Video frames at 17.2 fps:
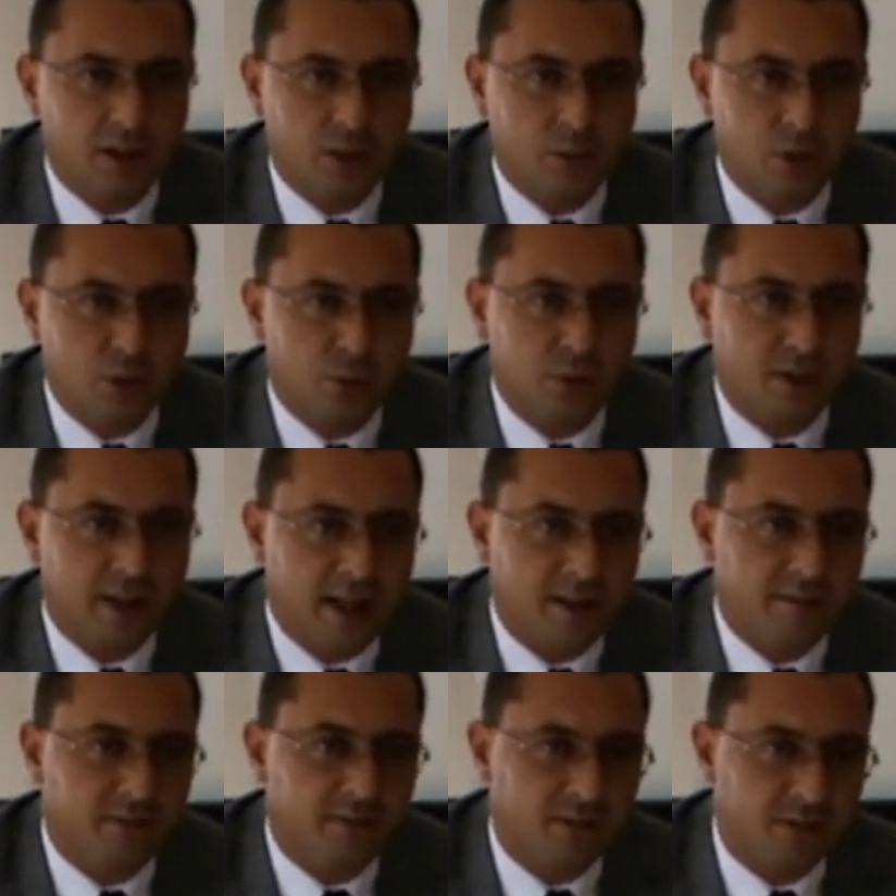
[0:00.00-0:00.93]
which would
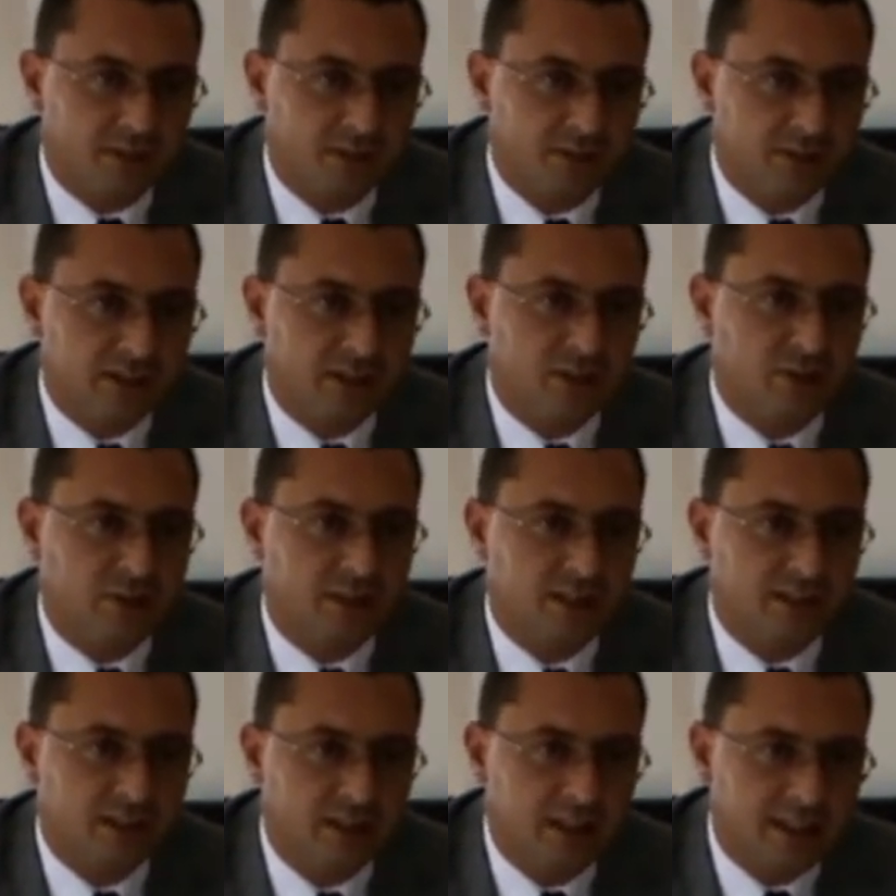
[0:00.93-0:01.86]
have
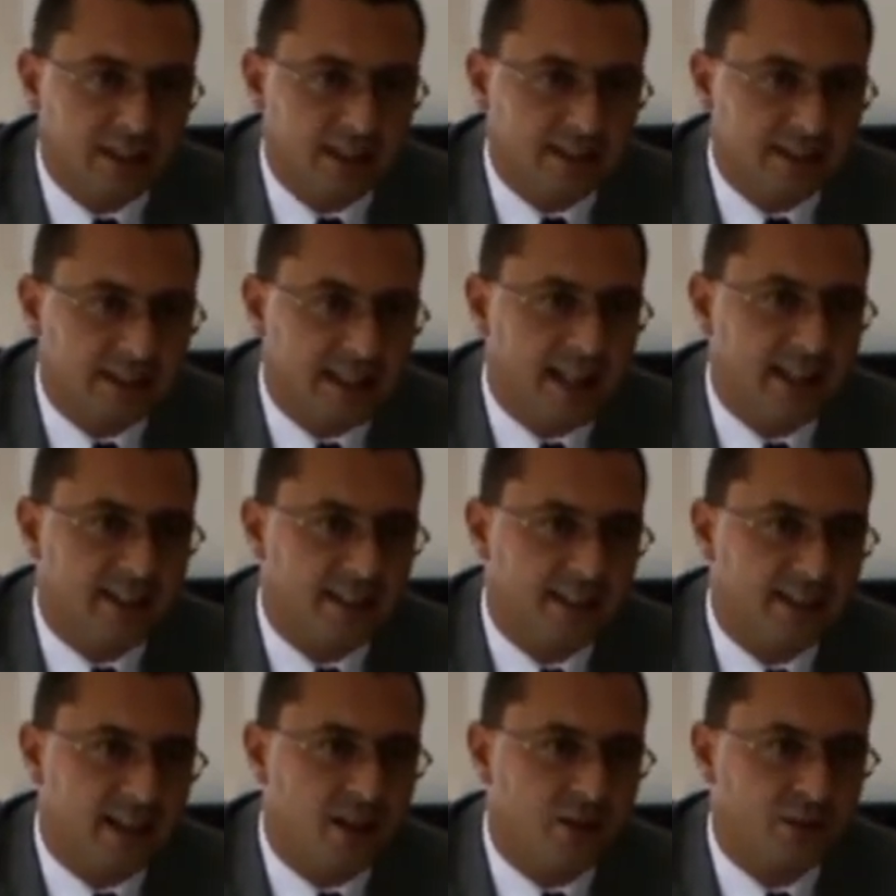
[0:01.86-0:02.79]
resulted in
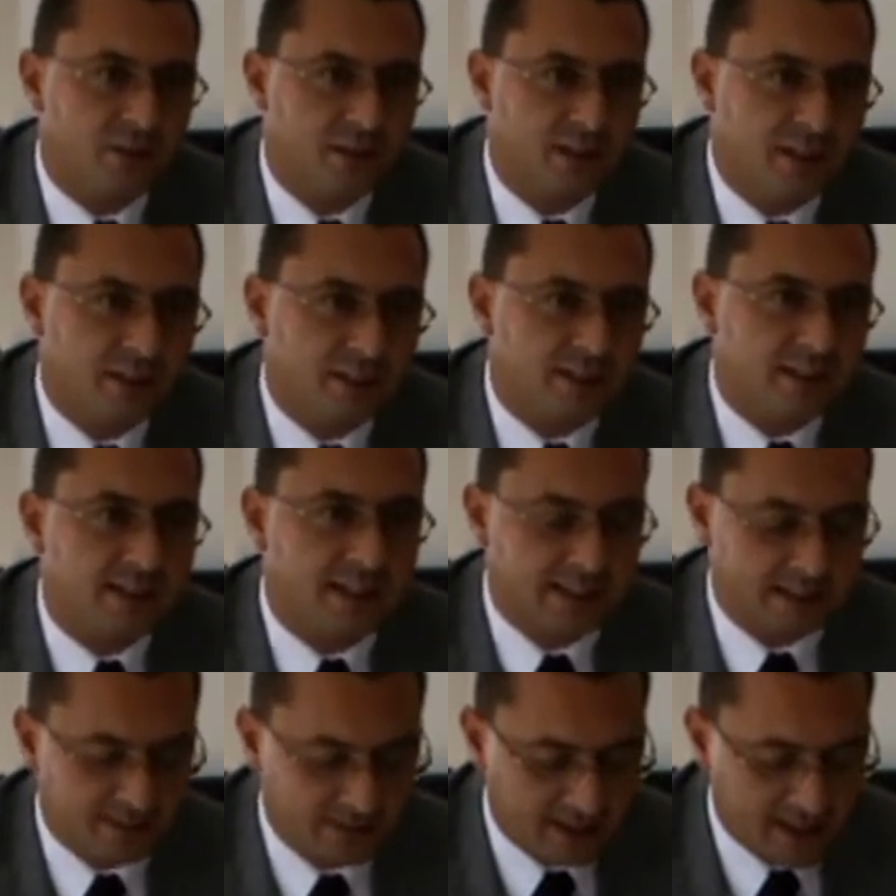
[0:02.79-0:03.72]
scaling down the
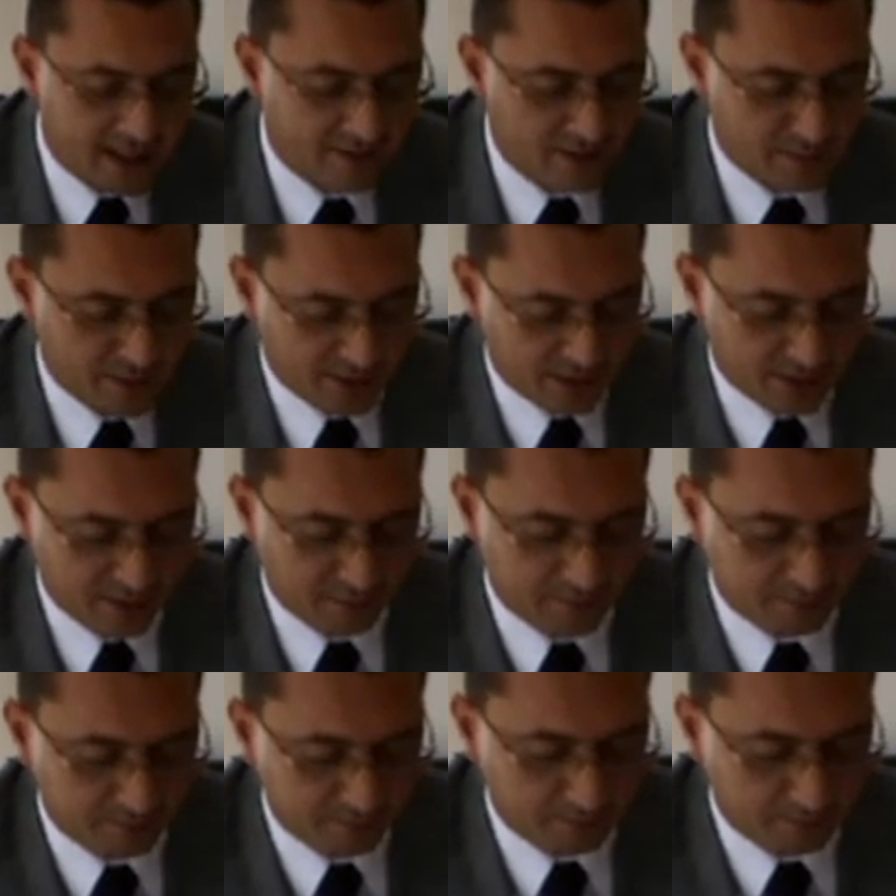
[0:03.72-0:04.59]
size of the government.